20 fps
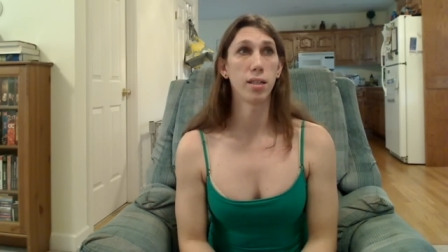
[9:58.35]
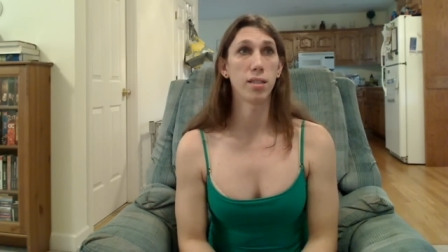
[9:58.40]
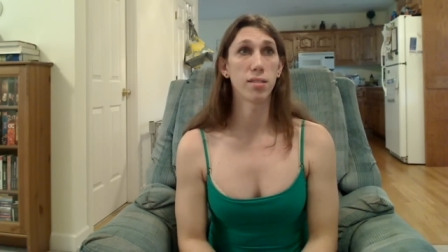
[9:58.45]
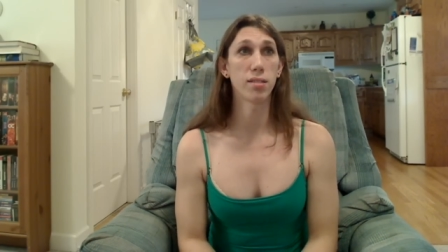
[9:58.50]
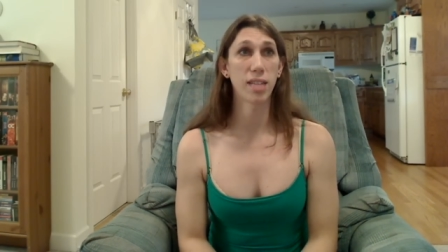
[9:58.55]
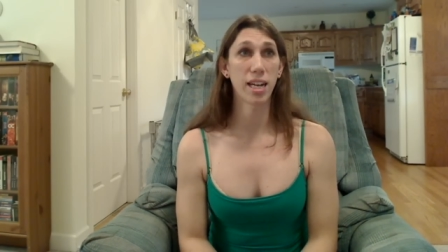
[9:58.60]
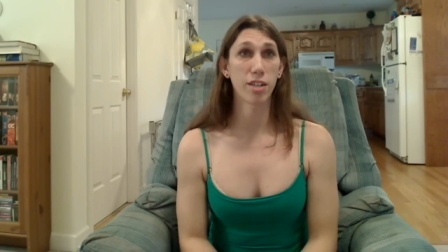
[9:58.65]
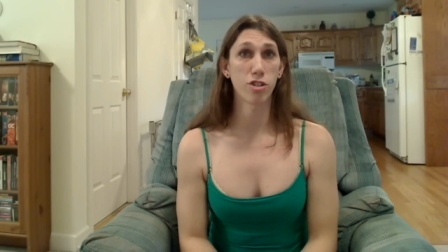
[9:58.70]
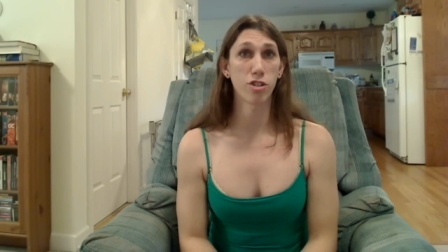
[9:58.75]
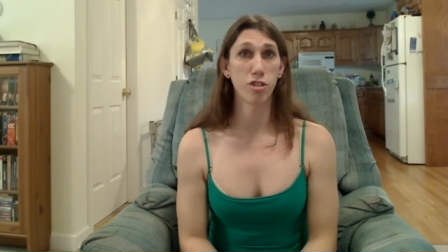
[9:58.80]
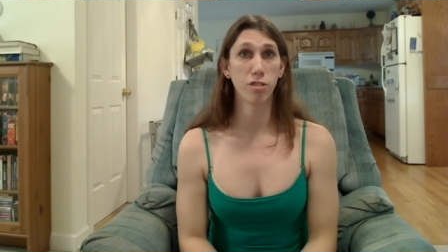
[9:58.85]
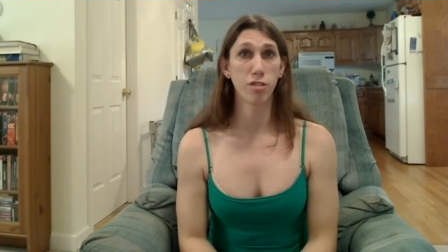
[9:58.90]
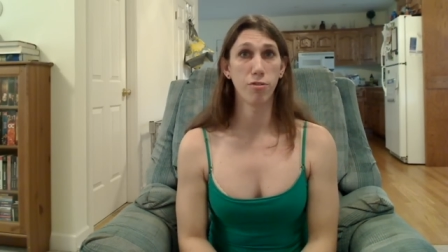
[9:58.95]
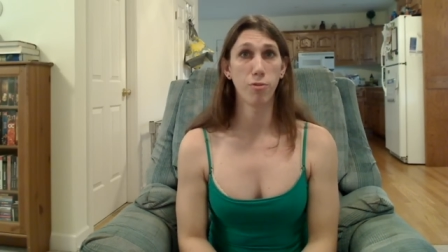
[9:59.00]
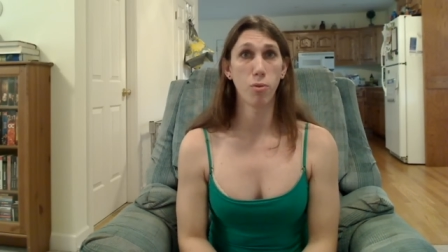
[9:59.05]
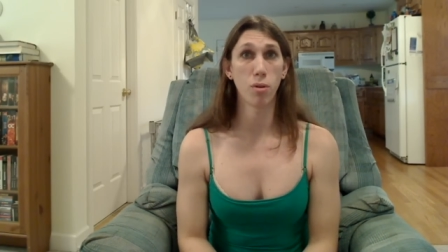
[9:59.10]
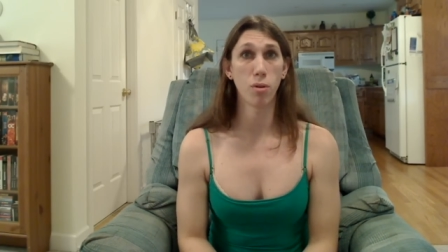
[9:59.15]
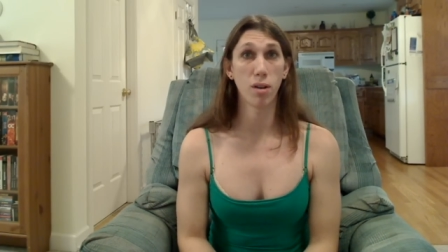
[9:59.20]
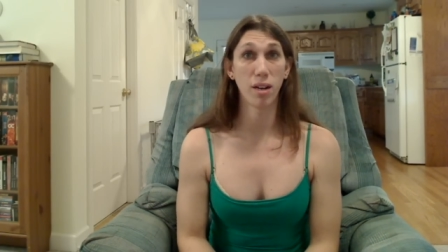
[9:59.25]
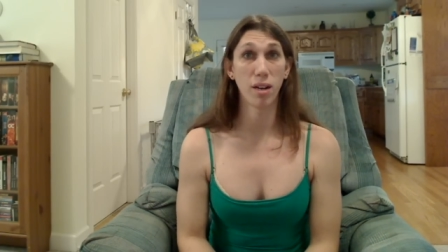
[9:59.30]
is actually
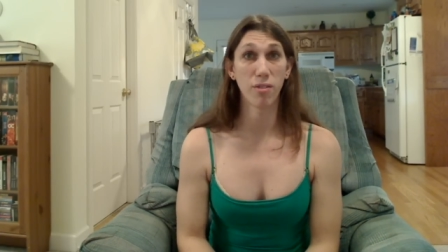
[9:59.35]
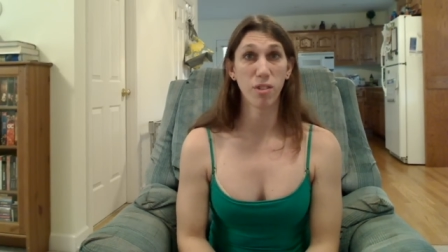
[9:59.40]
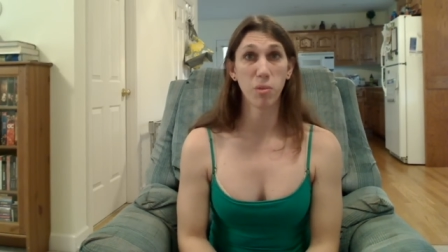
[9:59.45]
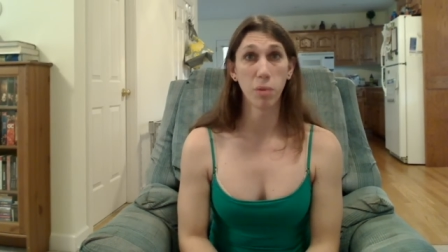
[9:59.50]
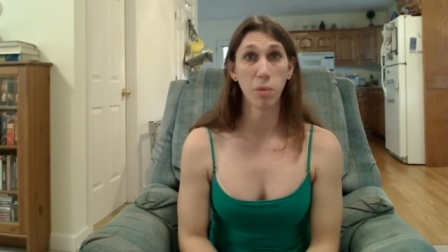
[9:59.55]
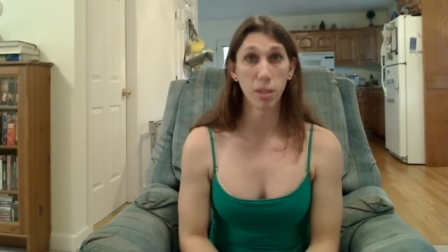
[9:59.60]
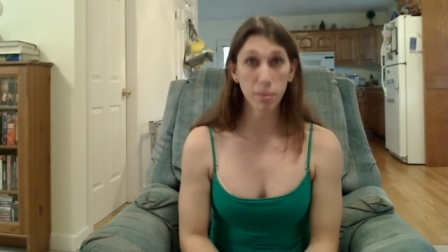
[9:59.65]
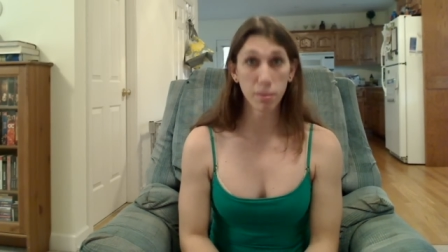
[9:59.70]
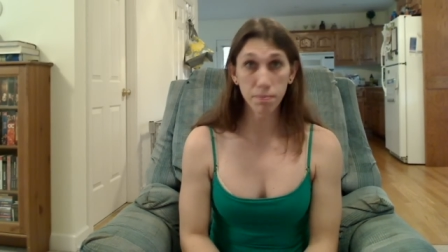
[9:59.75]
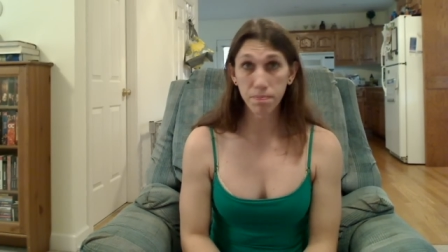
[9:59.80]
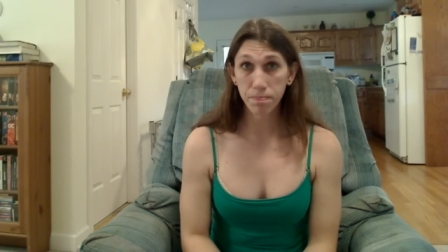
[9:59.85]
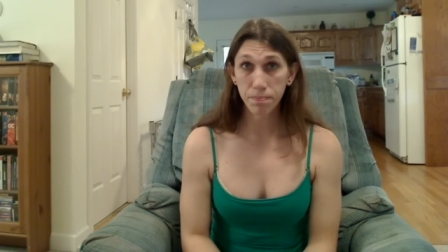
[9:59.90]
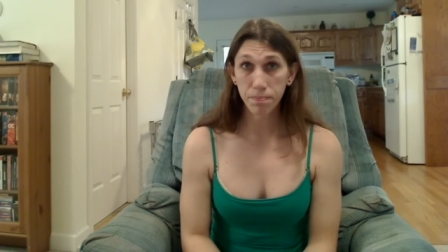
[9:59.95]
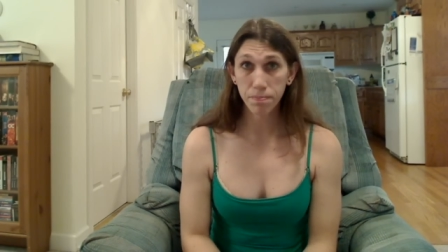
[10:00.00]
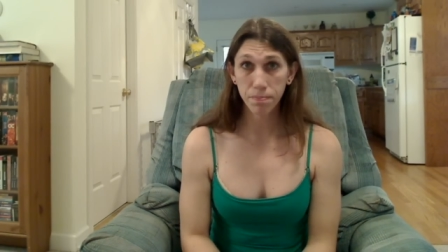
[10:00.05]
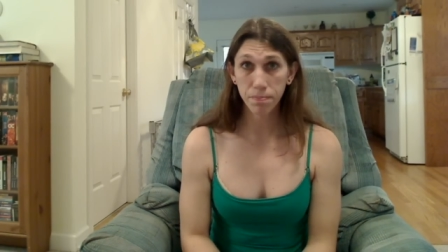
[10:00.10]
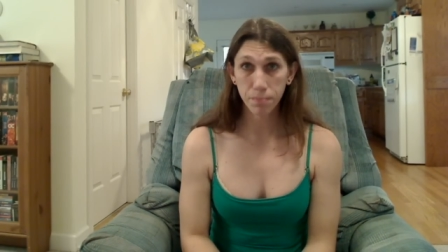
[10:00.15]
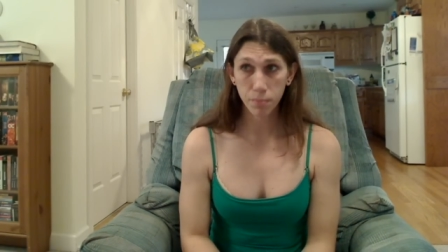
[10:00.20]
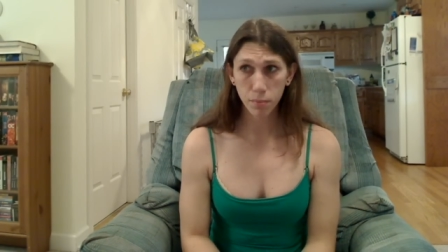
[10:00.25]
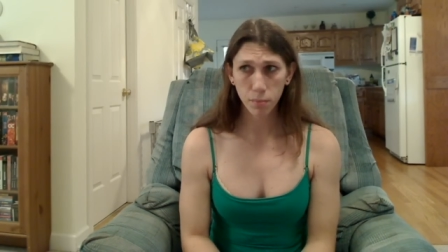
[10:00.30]
for everyone.
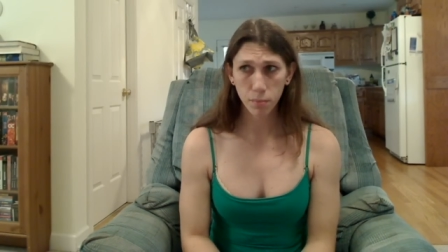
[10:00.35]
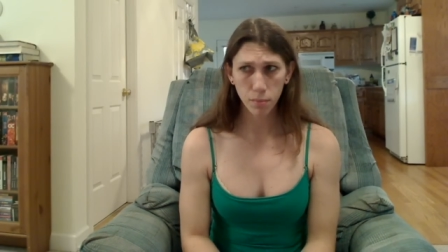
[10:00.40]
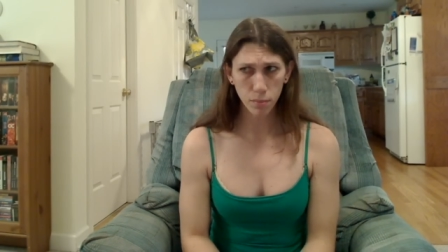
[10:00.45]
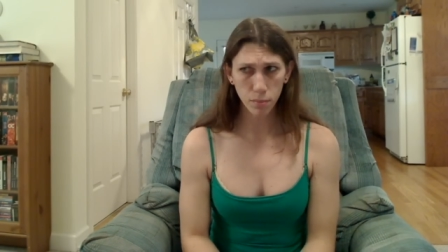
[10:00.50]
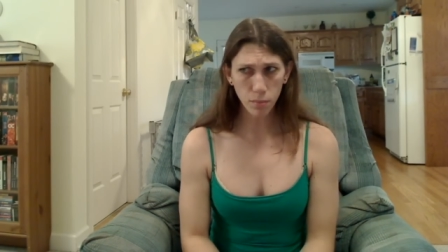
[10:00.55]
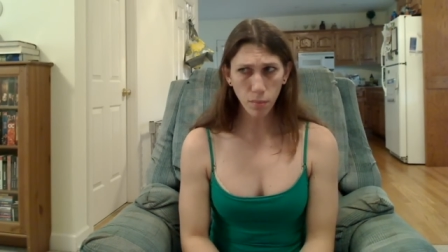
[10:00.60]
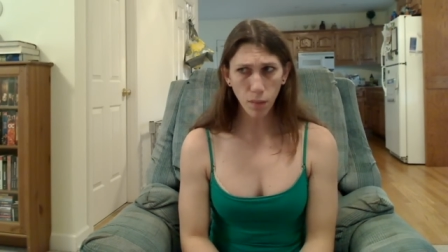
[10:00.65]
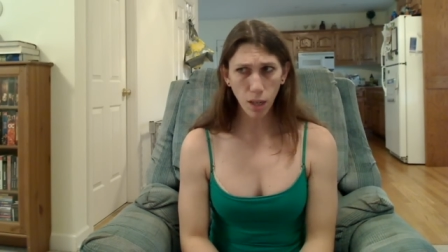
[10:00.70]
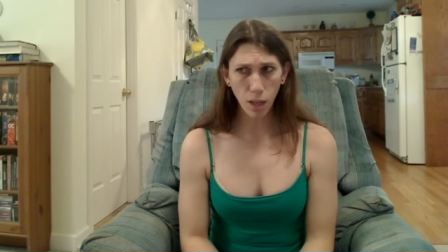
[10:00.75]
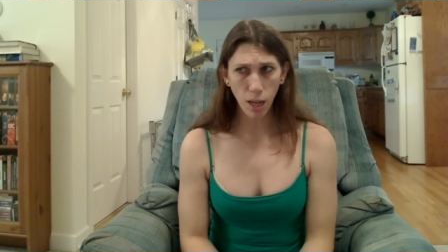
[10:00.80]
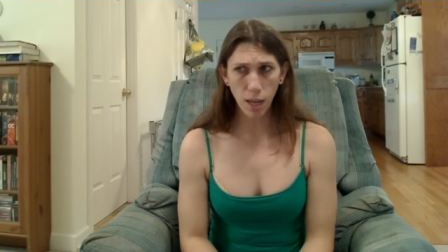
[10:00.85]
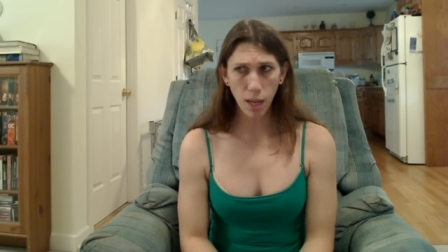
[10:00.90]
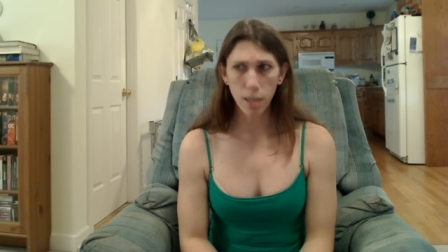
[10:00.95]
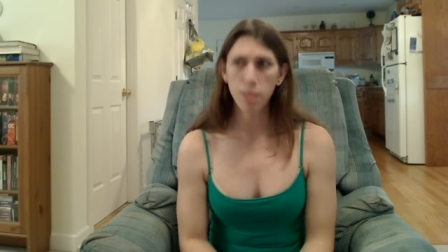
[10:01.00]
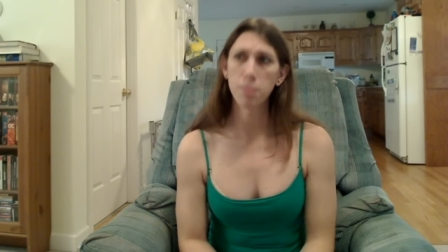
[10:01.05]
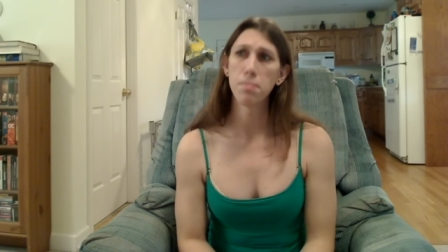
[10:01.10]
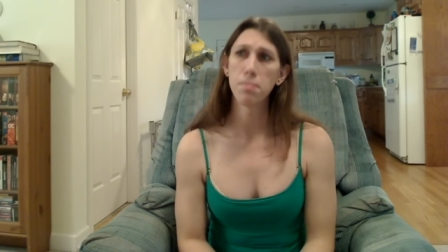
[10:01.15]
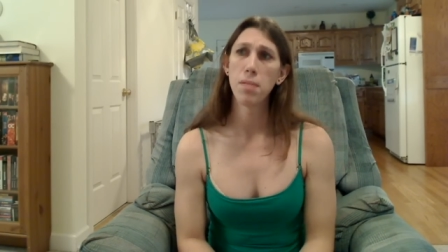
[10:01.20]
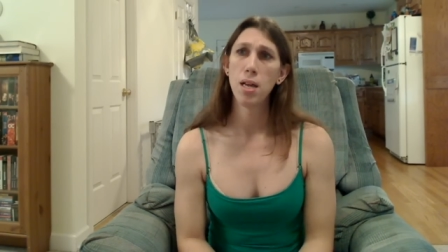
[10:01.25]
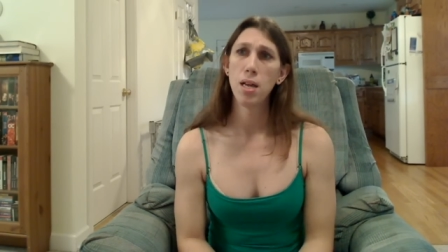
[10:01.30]

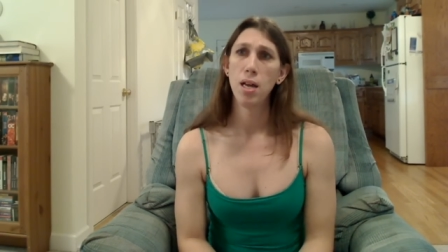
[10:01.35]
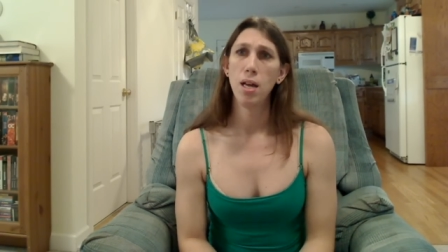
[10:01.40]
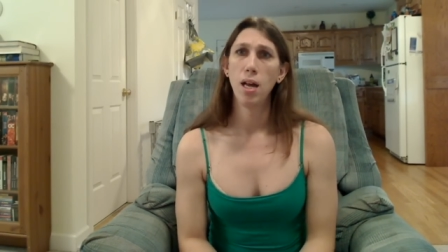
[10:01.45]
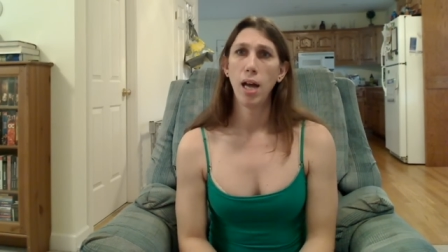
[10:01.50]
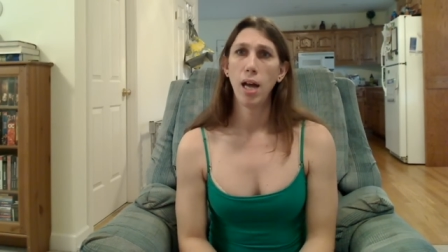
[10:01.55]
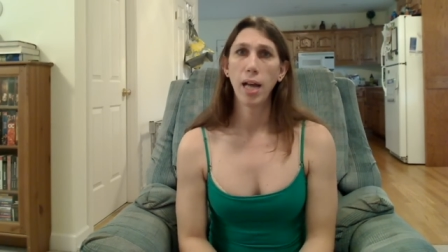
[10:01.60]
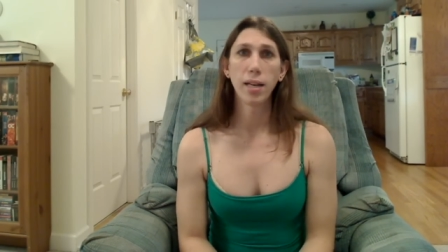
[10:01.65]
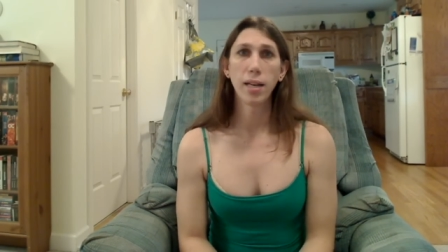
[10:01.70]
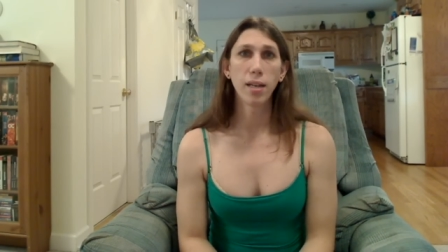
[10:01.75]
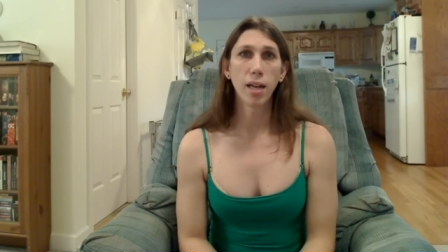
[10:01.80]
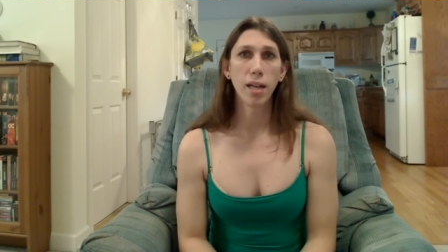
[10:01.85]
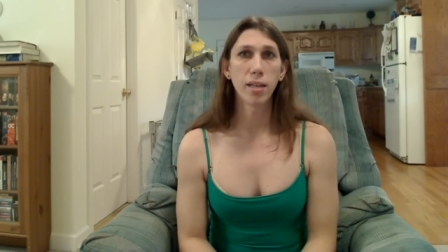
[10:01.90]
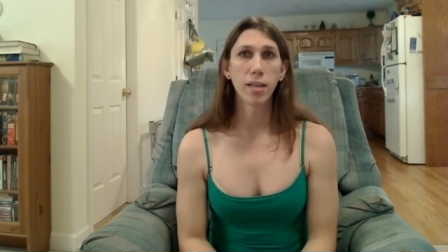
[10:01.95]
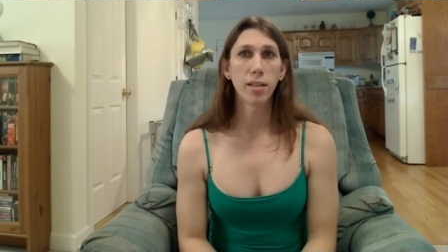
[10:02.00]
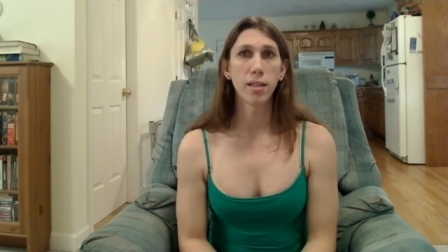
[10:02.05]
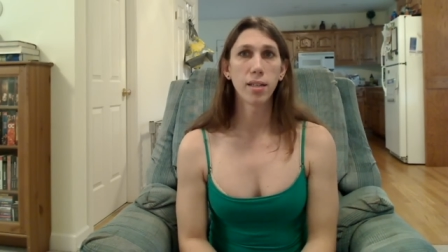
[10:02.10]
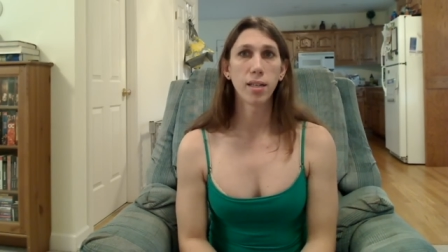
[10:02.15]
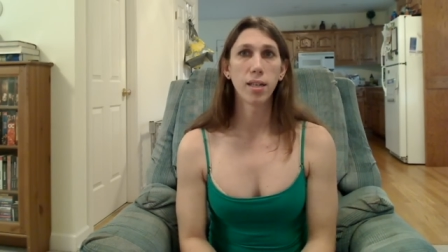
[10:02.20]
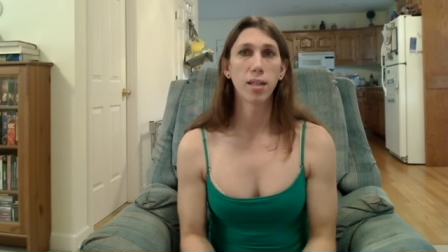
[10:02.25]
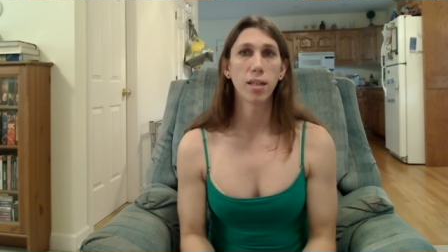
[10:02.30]

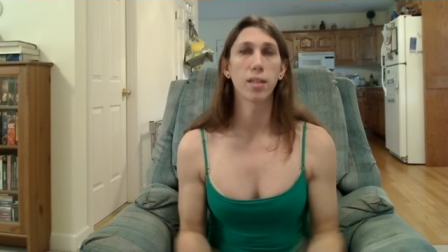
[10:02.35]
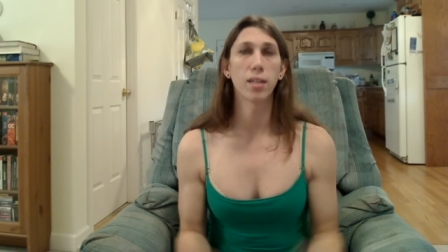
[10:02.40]
And